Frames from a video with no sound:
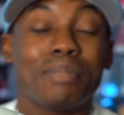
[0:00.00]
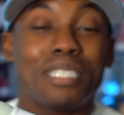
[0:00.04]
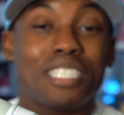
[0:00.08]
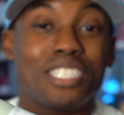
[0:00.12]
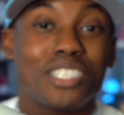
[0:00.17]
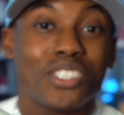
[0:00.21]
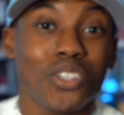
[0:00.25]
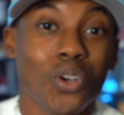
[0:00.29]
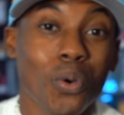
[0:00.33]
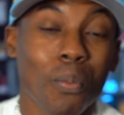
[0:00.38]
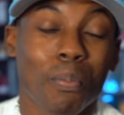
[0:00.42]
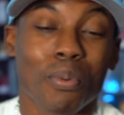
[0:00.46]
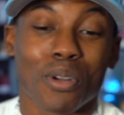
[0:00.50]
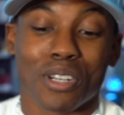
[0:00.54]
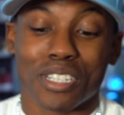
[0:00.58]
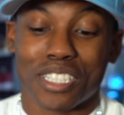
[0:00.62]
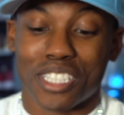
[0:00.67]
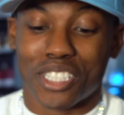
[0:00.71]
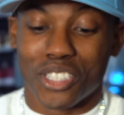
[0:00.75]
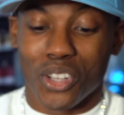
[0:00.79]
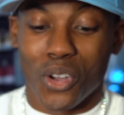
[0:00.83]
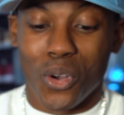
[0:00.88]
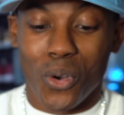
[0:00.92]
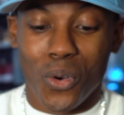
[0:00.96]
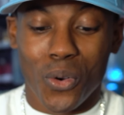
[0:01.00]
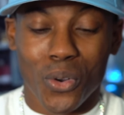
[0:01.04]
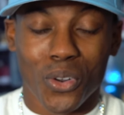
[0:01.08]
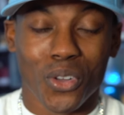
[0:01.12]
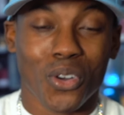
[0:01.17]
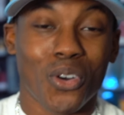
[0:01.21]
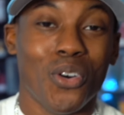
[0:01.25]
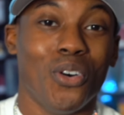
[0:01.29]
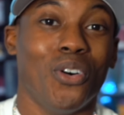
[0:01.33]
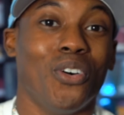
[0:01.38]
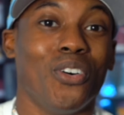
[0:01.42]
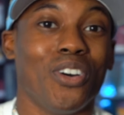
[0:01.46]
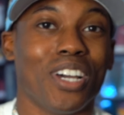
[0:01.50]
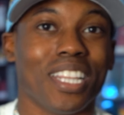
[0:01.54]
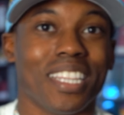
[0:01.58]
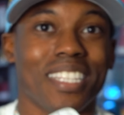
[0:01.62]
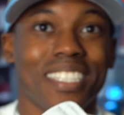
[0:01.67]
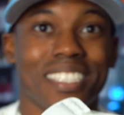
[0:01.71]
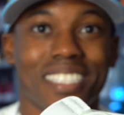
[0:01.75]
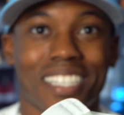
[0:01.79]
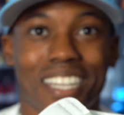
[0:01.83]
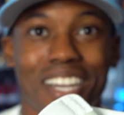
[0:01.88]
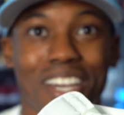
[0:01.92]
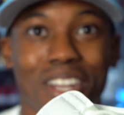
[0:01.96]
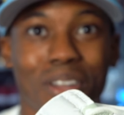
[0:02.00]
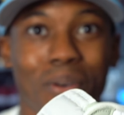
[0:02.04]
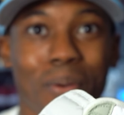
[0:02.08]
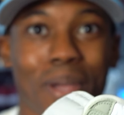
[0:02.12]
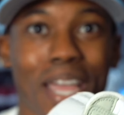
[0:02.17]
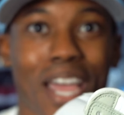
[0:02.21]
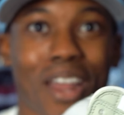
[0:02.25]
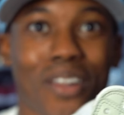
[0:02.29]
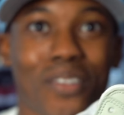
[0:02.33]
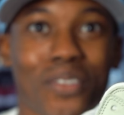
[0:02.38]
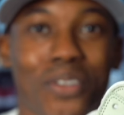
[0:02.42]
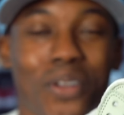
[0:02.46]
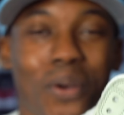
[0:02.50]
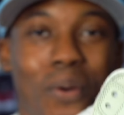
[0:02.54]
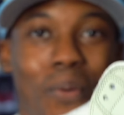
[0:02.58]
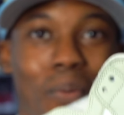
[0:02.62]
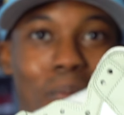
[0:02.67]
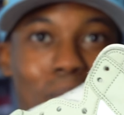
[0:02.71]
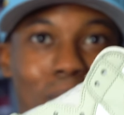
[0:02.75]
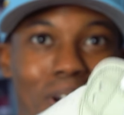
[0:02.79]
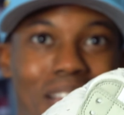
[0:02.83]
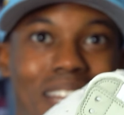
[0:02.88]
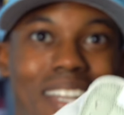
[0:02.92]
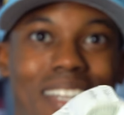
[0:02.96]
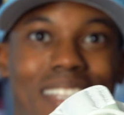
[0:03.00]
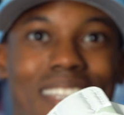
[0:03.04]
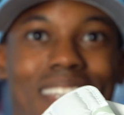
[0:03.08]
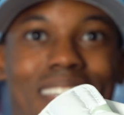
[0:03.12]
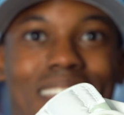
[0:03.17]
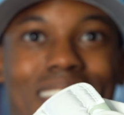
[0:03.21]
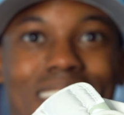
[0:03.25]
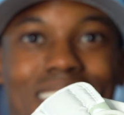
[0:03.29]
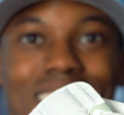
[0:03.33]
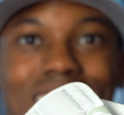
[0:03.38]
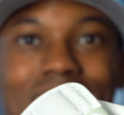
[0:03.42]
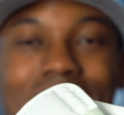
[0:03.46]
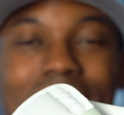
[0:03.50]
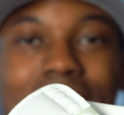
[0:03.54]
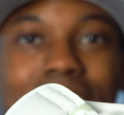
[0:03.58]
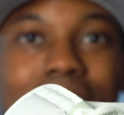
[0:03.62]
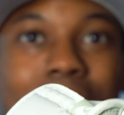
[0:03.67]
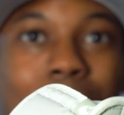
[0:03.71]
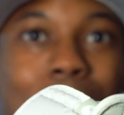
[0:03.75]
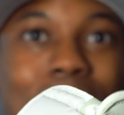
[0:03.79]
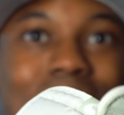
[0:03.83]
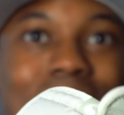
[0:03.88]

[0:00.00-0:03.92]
super sold on this colorway. I don't know what it is. I'm